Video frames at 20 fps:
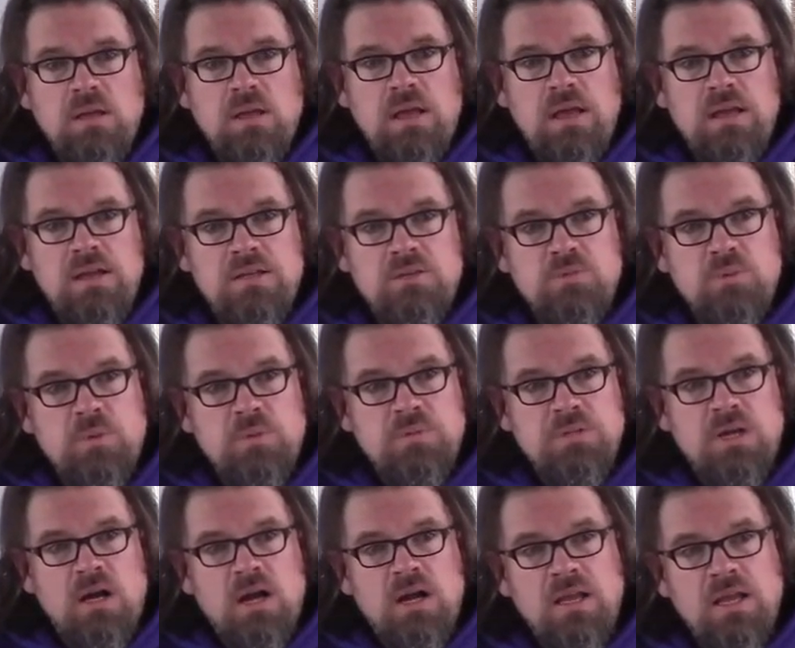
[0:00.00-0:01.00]
And as we were
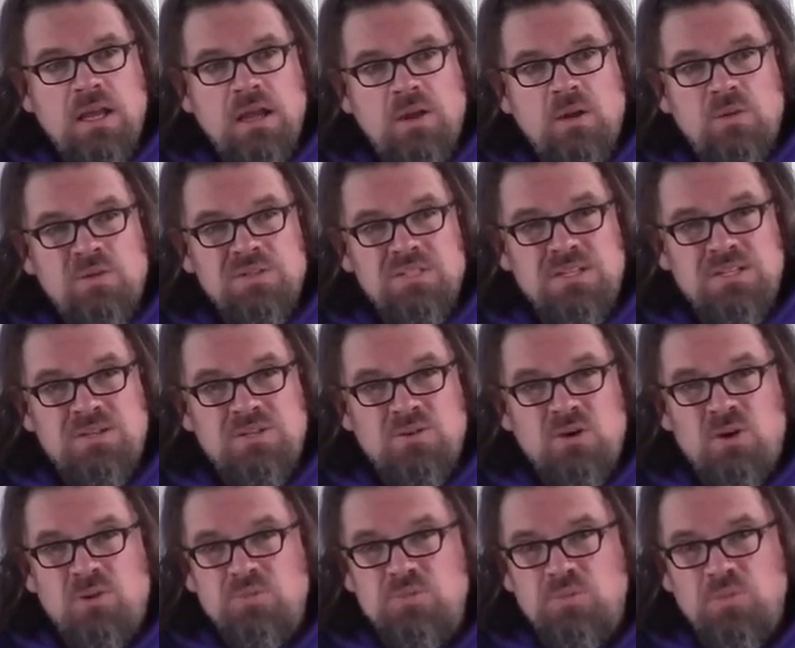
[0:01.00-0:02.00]
talking, I noticed that his
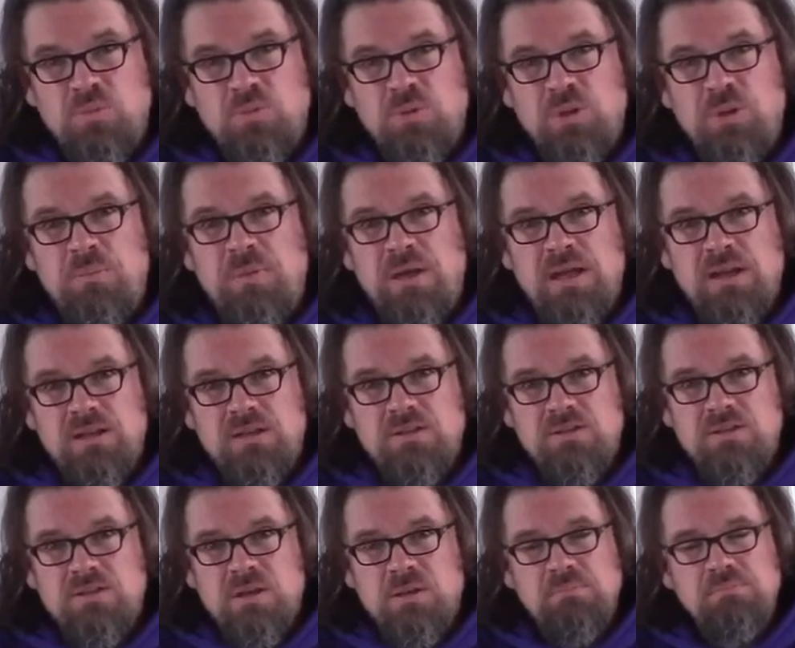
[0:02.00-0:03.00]
arms were pretty
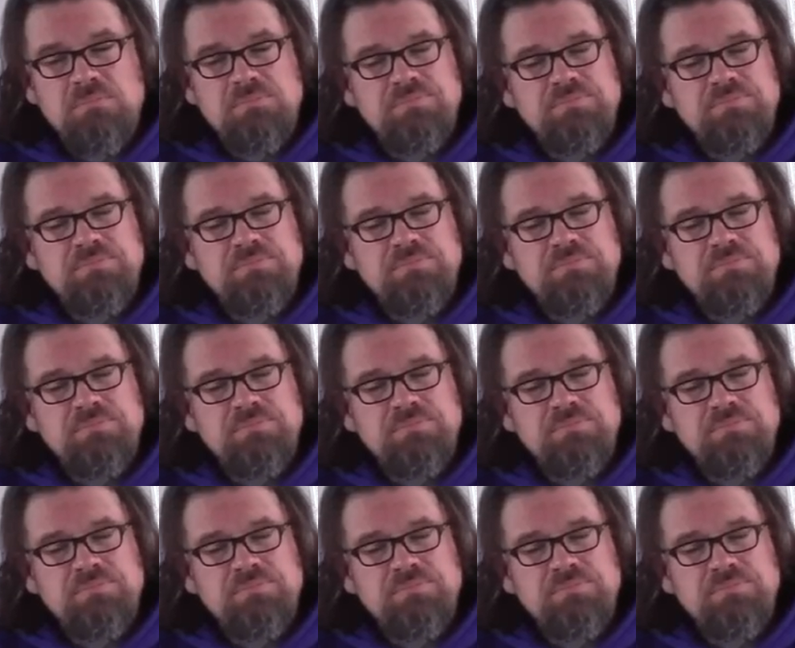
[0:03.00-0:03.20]
bandaged up.